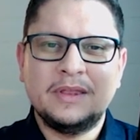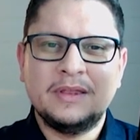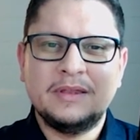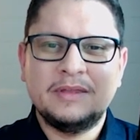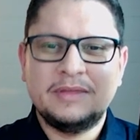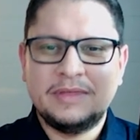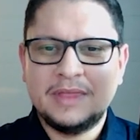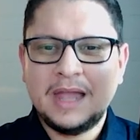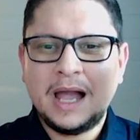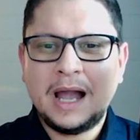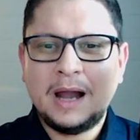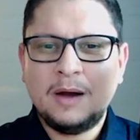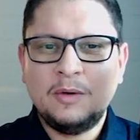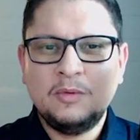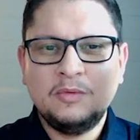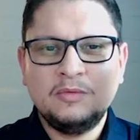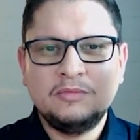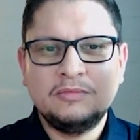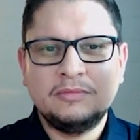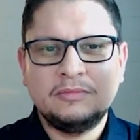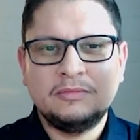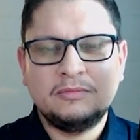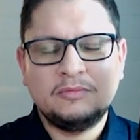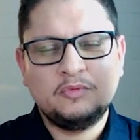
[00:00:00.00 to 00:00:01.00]

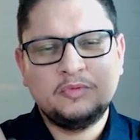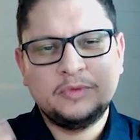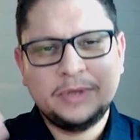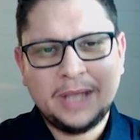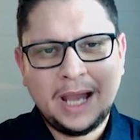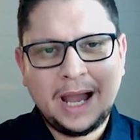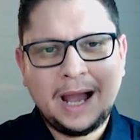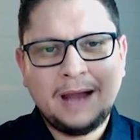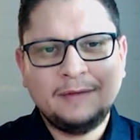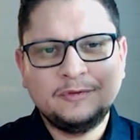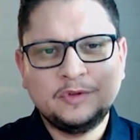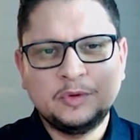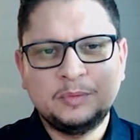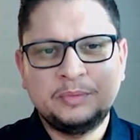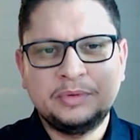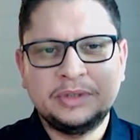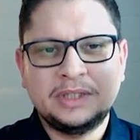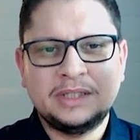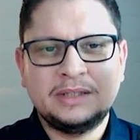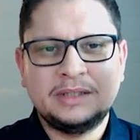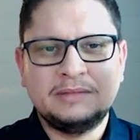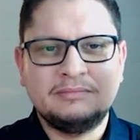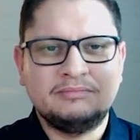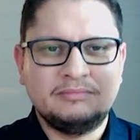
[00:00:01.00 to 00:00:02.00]
now we have to
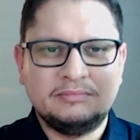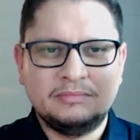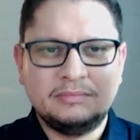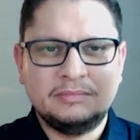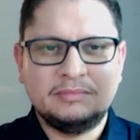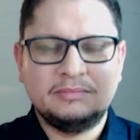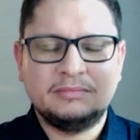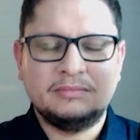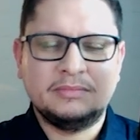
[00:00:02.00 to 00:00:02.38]
put in,